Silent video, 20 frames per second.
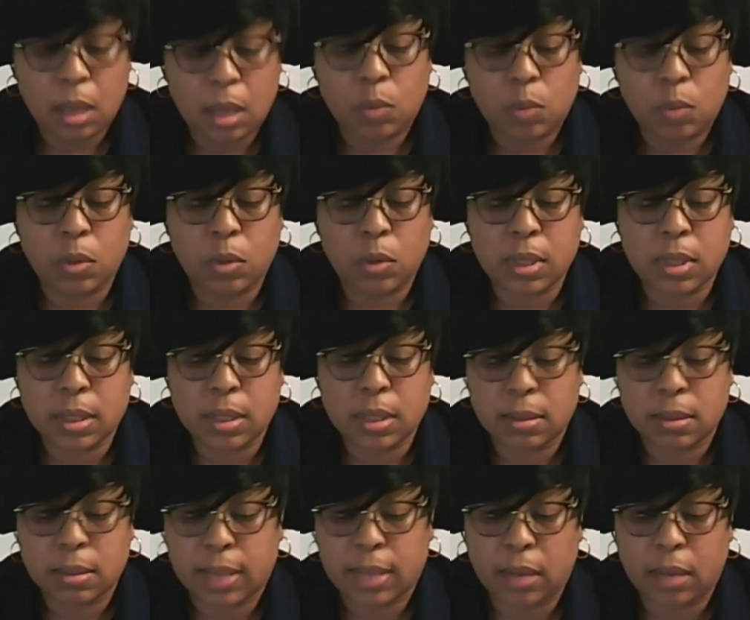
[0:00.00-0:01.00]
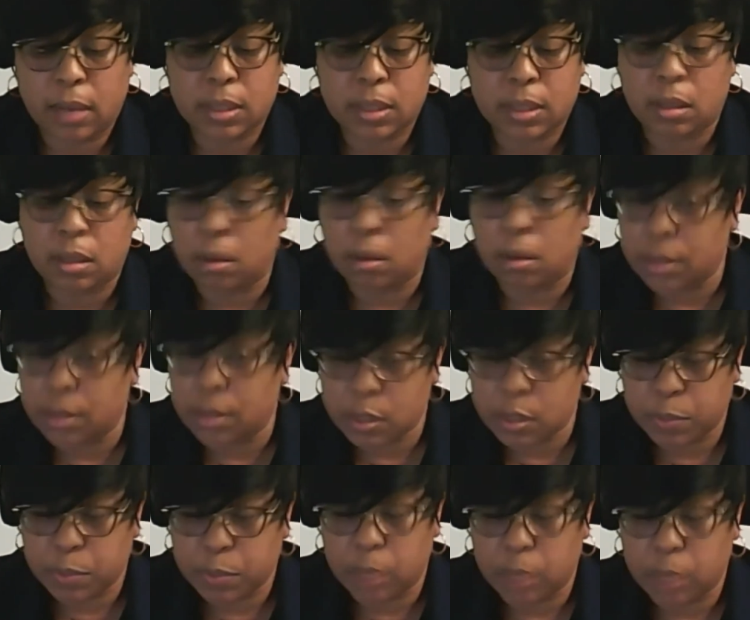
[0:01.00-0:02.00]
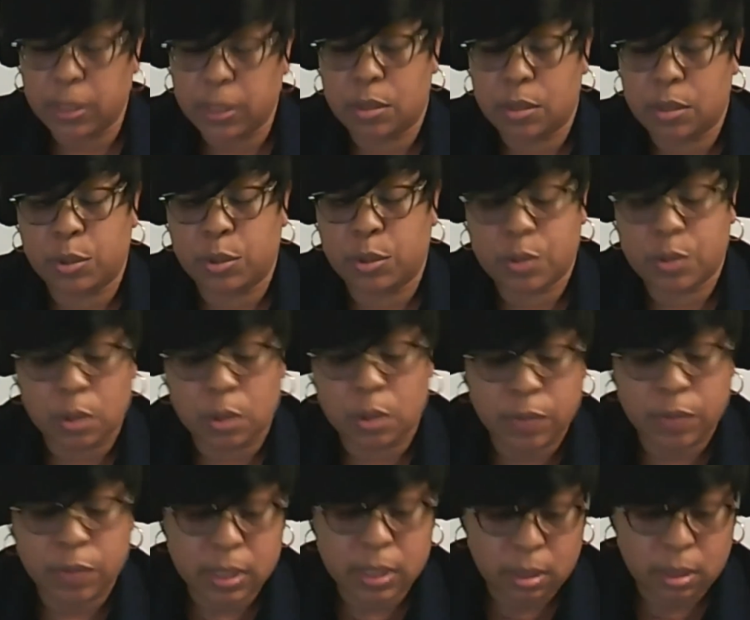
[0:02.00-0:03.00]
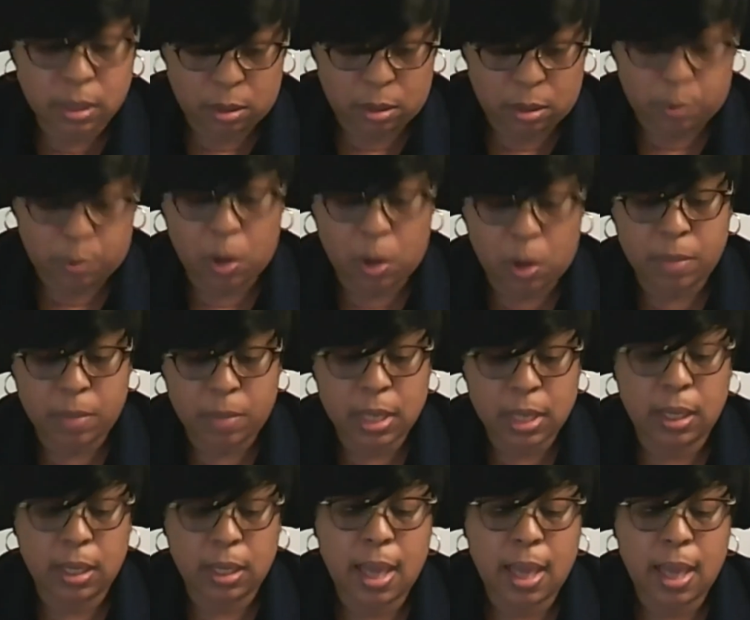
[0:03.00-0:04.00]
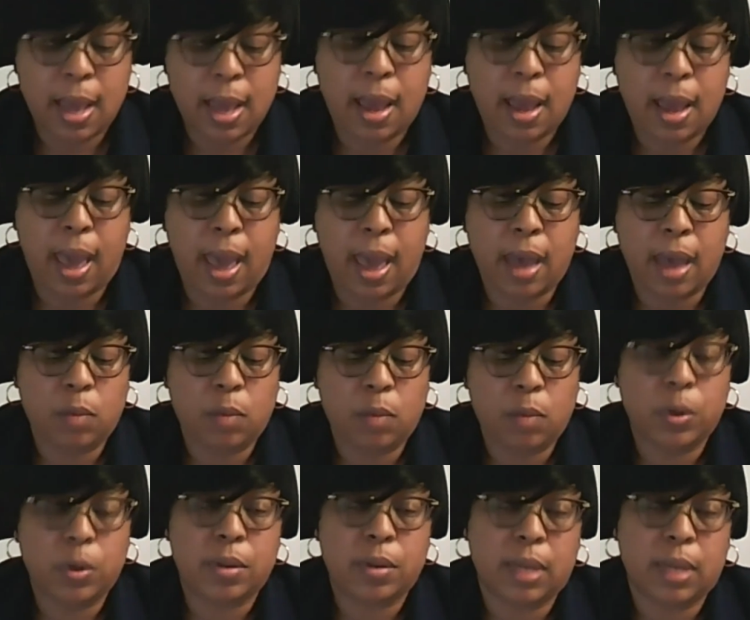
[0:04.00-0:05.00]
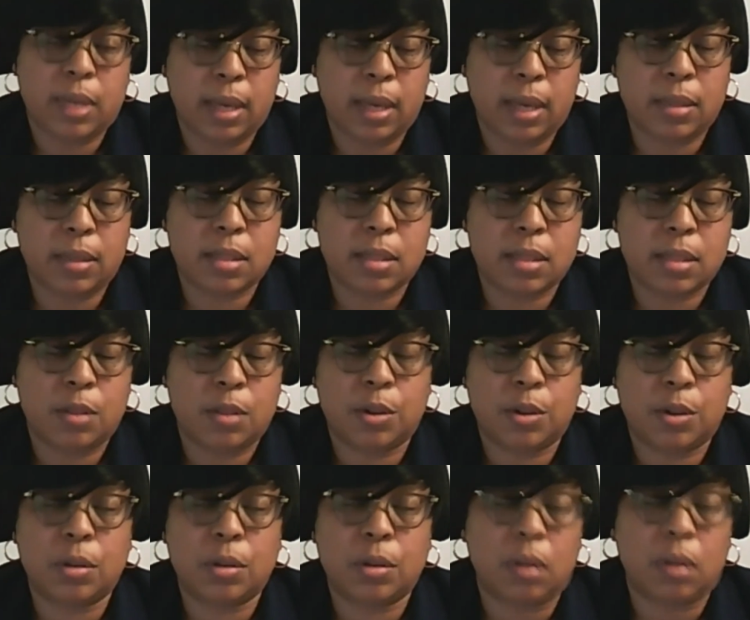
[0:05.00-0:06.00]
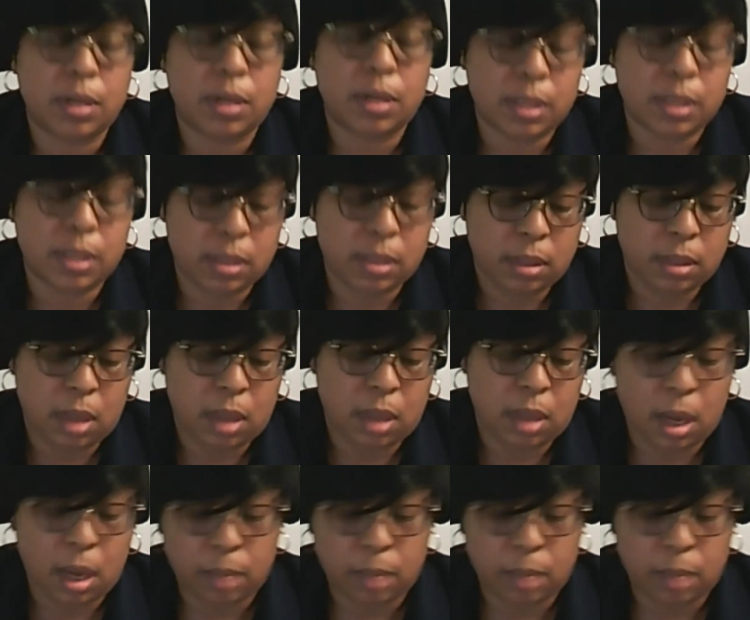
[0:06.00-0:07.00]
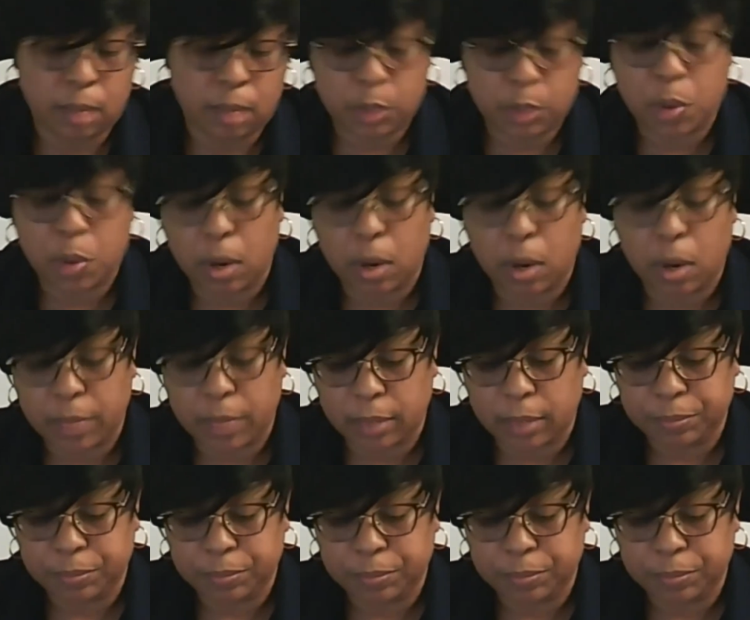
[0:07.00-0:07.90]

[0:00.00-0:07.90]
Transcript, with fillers: We're the county's largest public social service department, and we're the county's third largest um, department.